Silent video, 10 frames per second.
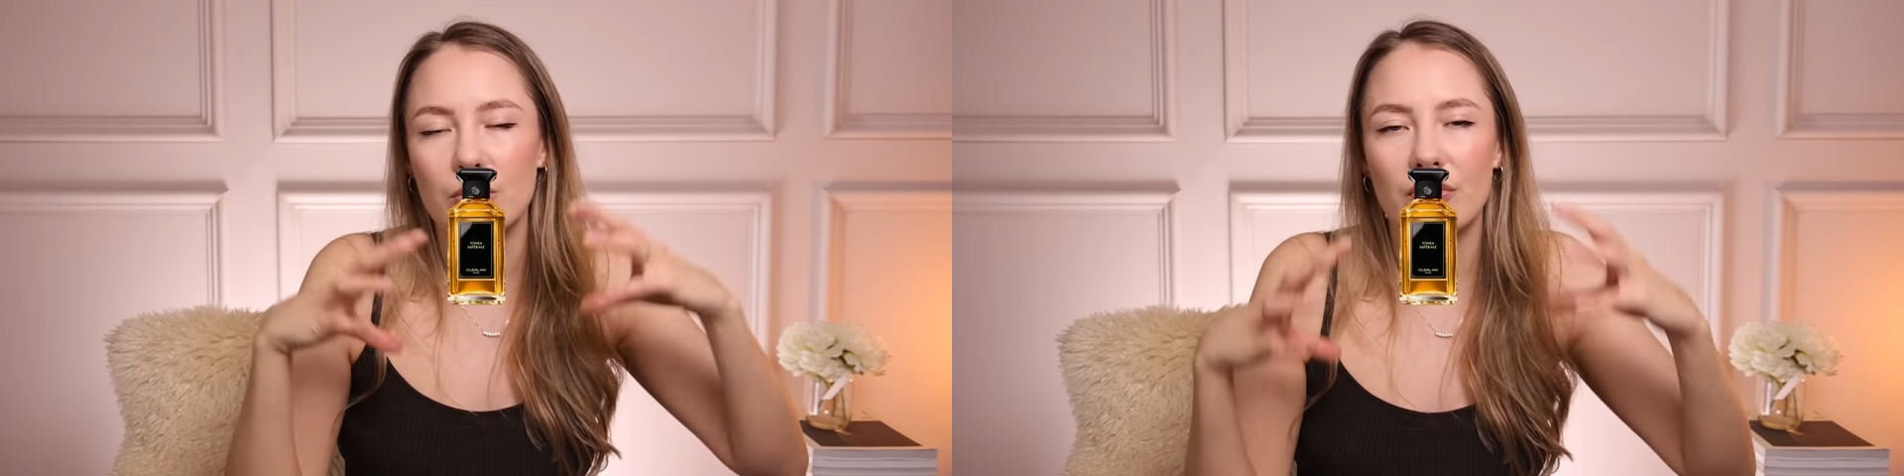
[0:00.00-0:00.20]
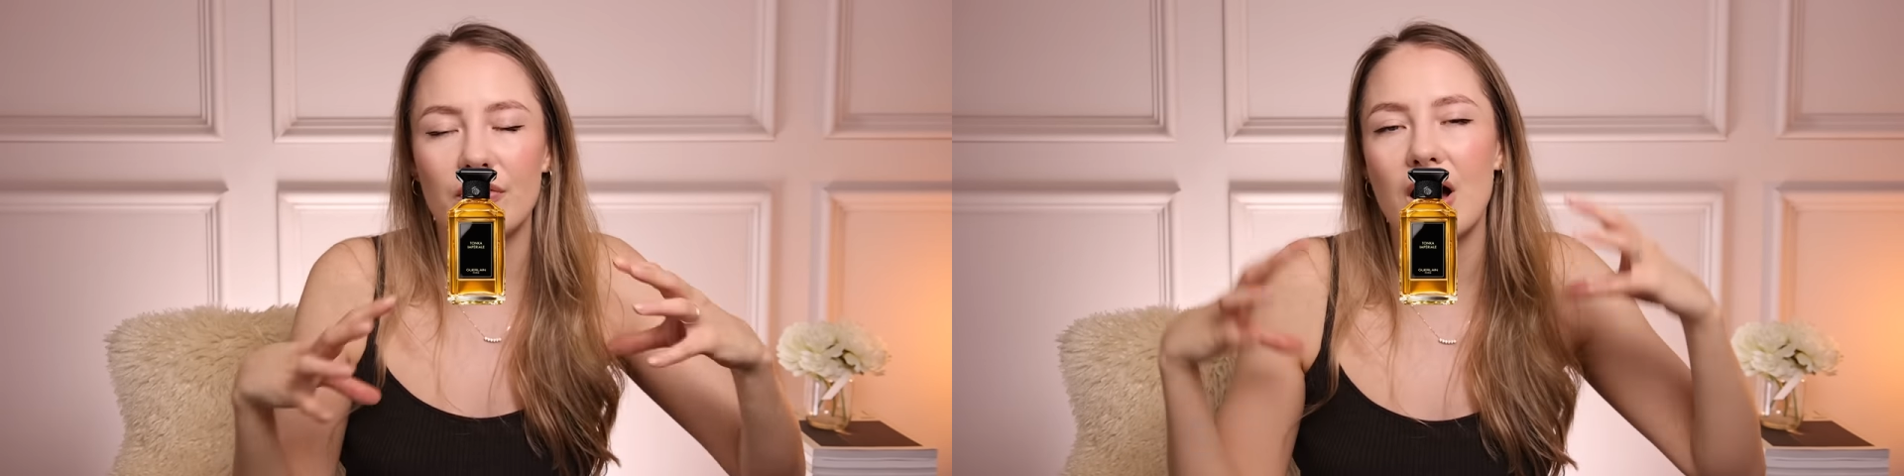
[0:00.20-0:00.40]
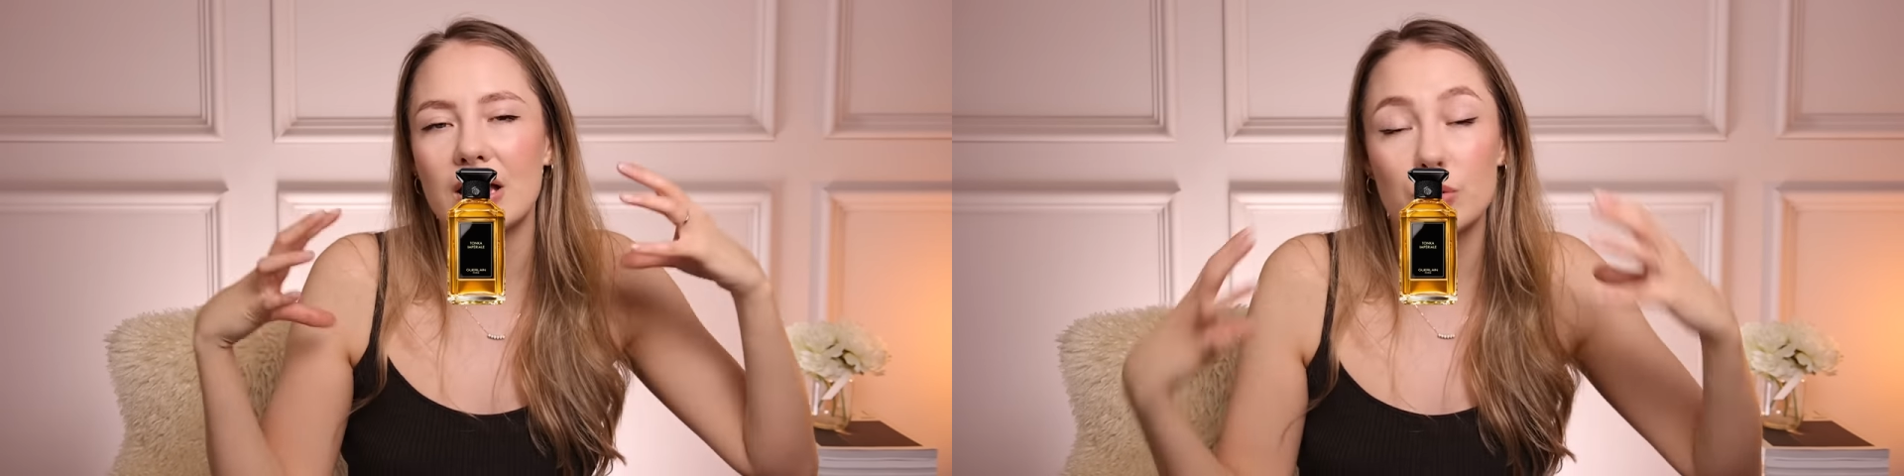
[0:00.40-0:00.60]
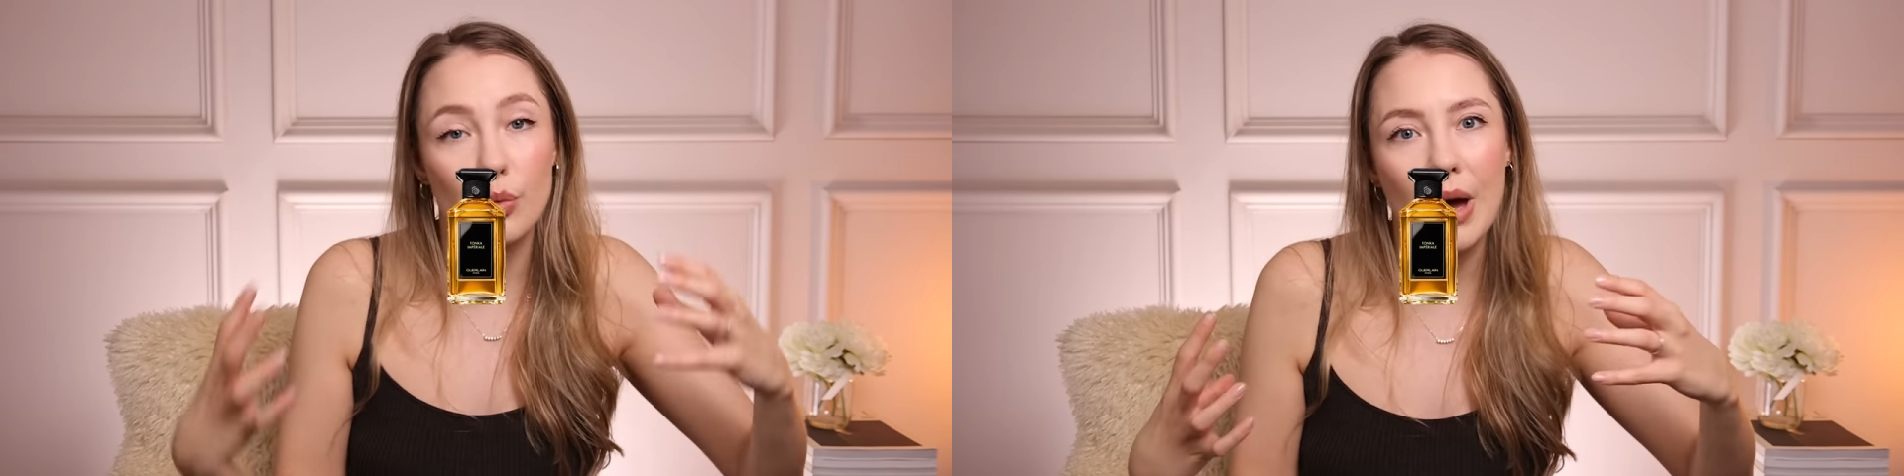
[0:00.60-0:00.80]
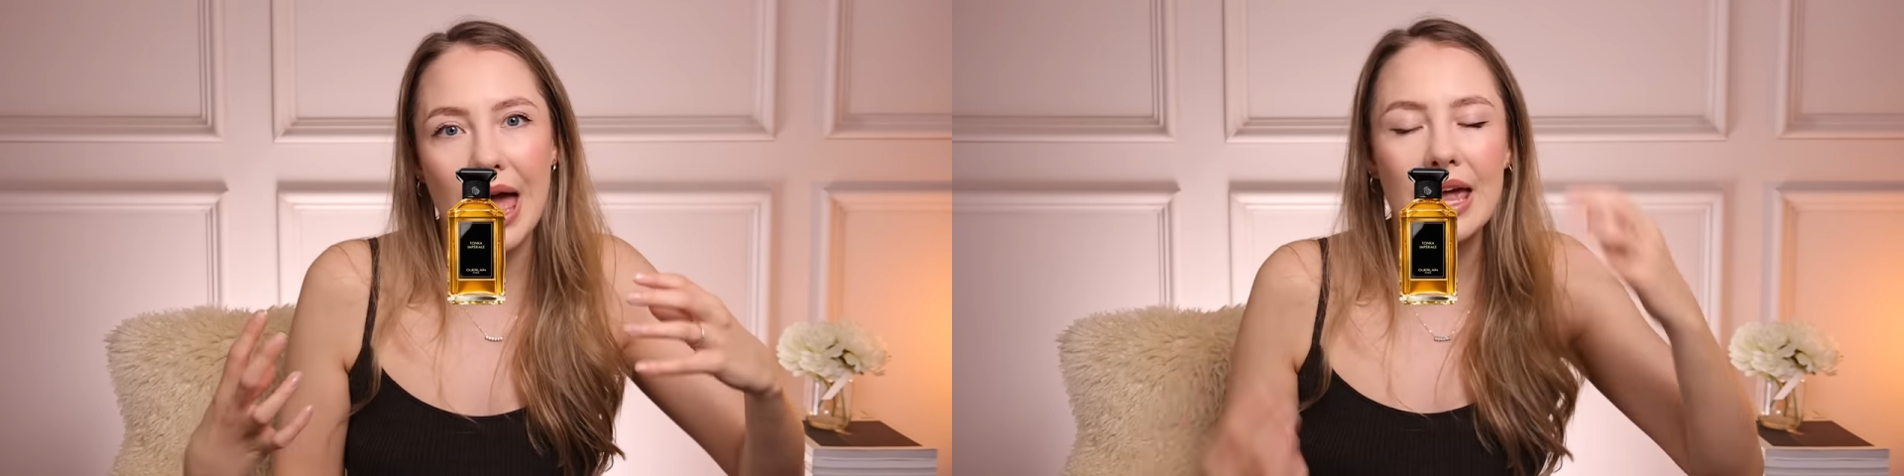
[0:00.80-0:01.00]
refined
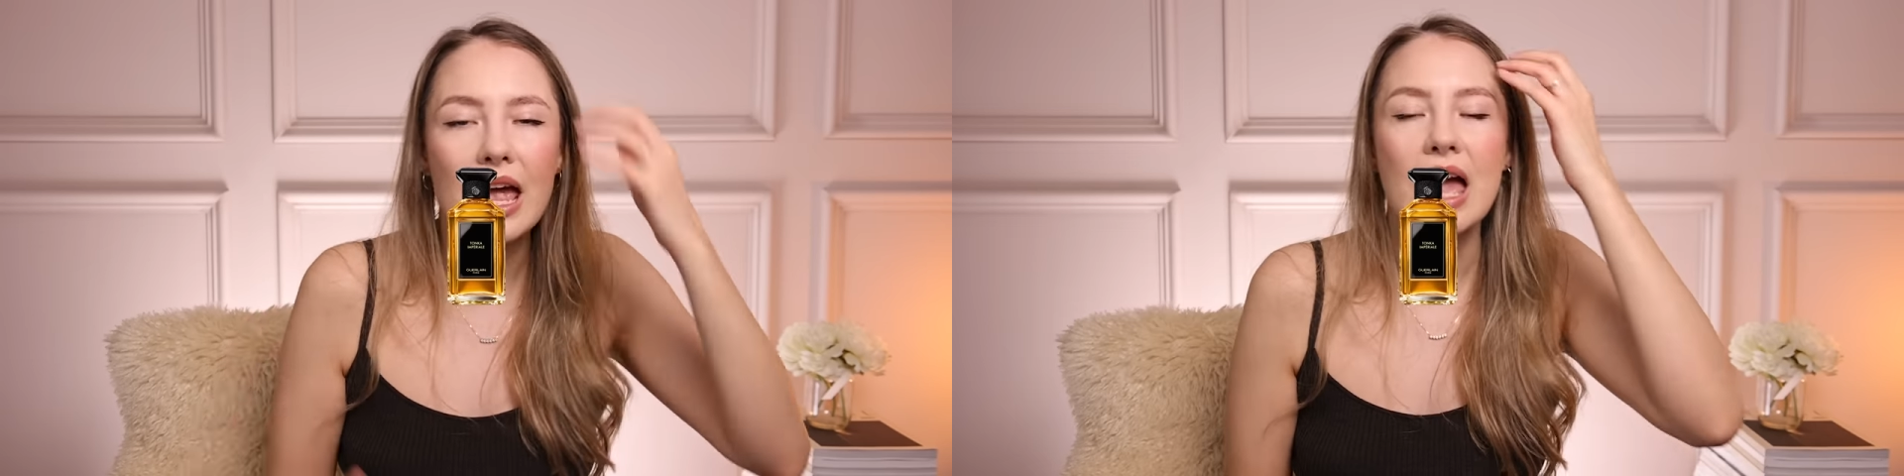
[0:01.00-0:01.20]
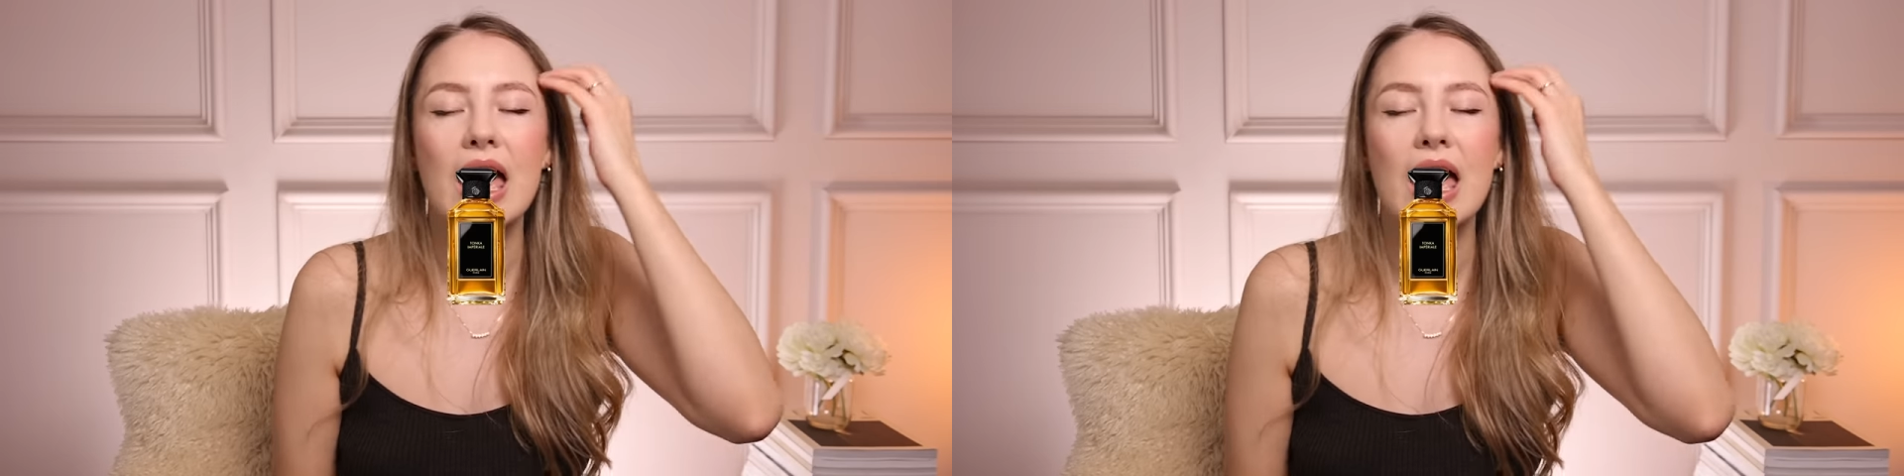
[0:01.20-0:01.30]
way.